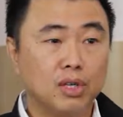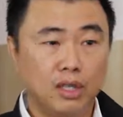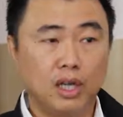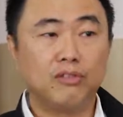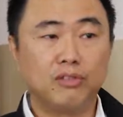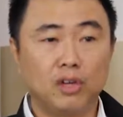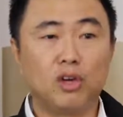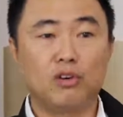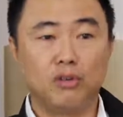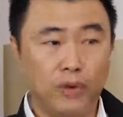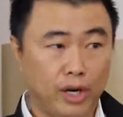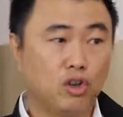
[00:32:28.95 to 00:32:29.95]
They have a lot
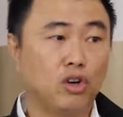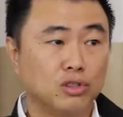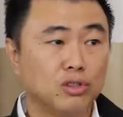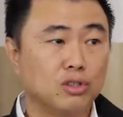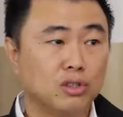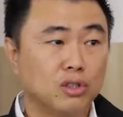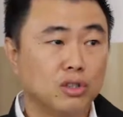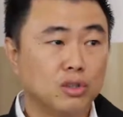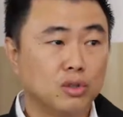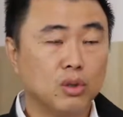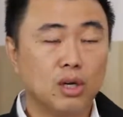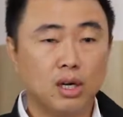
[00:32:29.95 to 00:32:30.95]
of records.
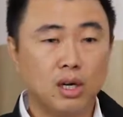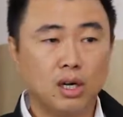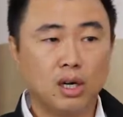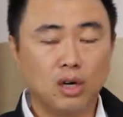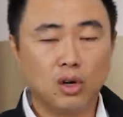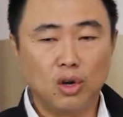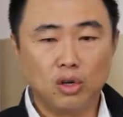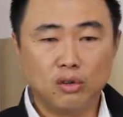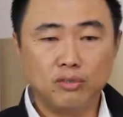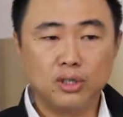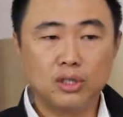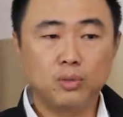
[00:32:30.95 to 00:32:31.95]
So a lot
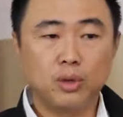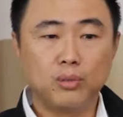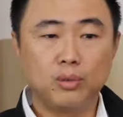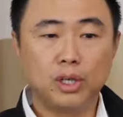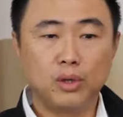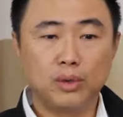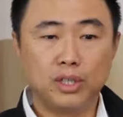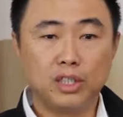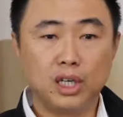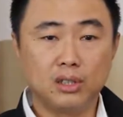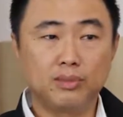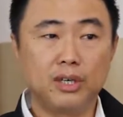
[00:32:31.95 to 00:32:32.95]
of us, when we are doing
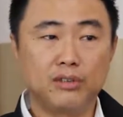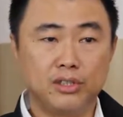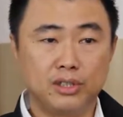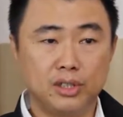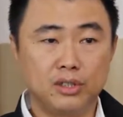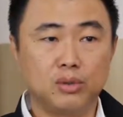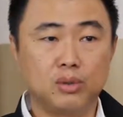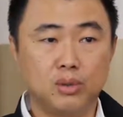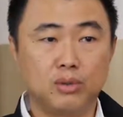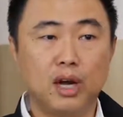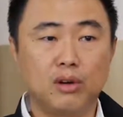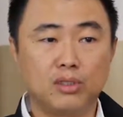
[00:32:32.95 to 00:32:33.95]
Chinese metaphysics, doing
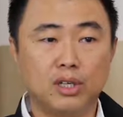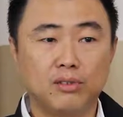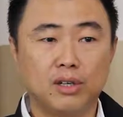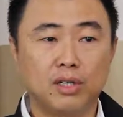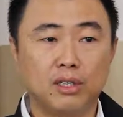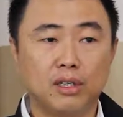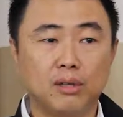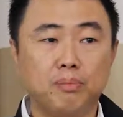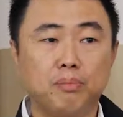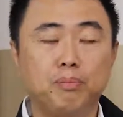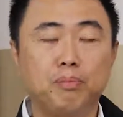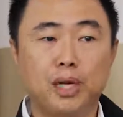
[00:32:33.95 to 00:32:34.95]
outside, right, the
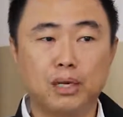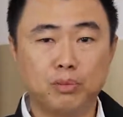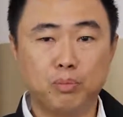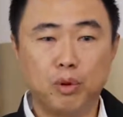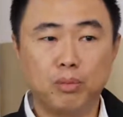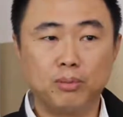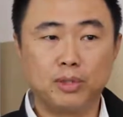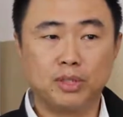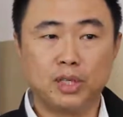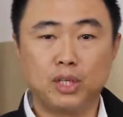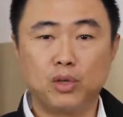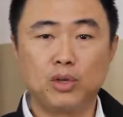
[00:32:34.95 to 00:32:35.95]
biggest problem is
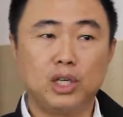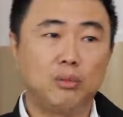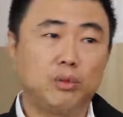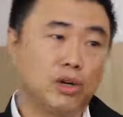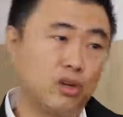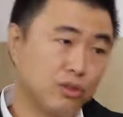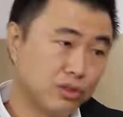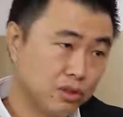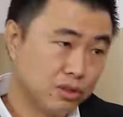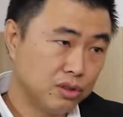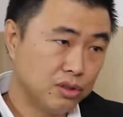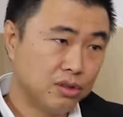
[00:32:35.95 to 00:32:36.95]
that they don't keep records.
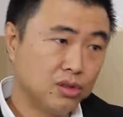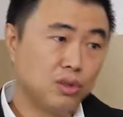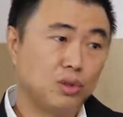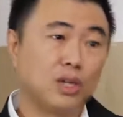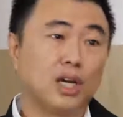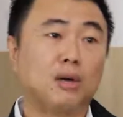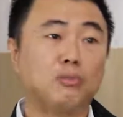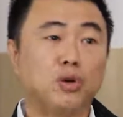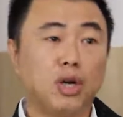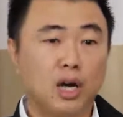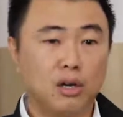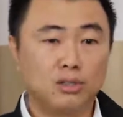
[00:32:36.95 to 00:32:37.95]
They come to
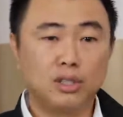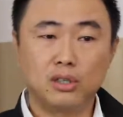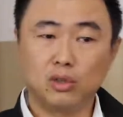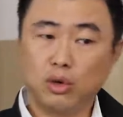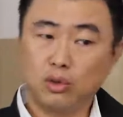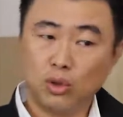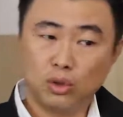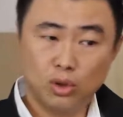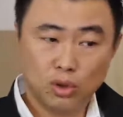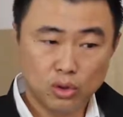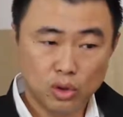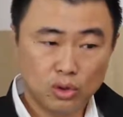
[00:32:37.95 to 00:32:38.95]
your house, they talk,
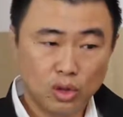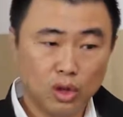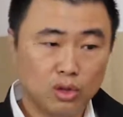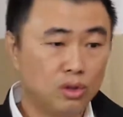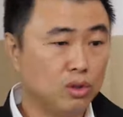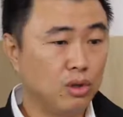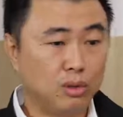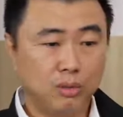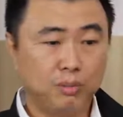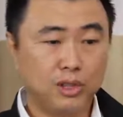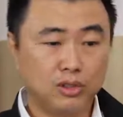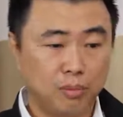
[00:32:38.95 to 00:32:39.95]
on a
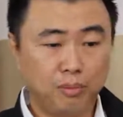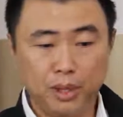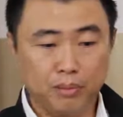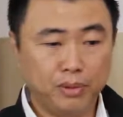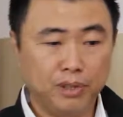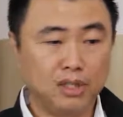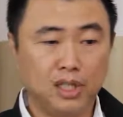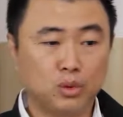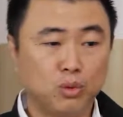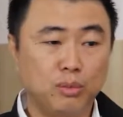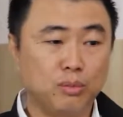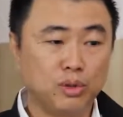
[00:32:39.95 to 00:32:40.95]
piece of paper, they
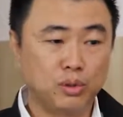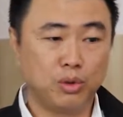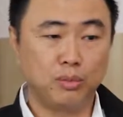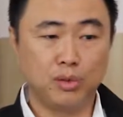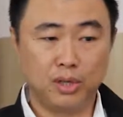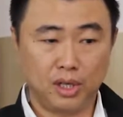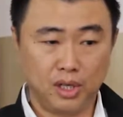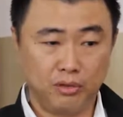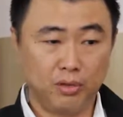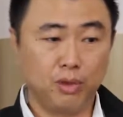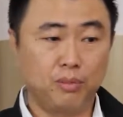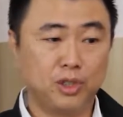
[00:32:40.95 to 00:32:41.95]
scribble, they
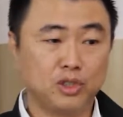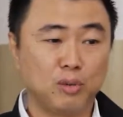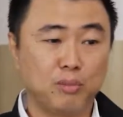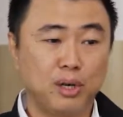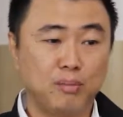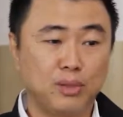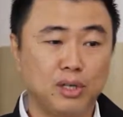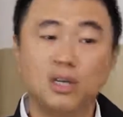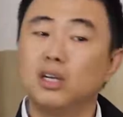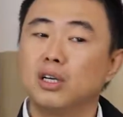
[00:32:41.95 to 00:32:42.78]
give you the piece of paper,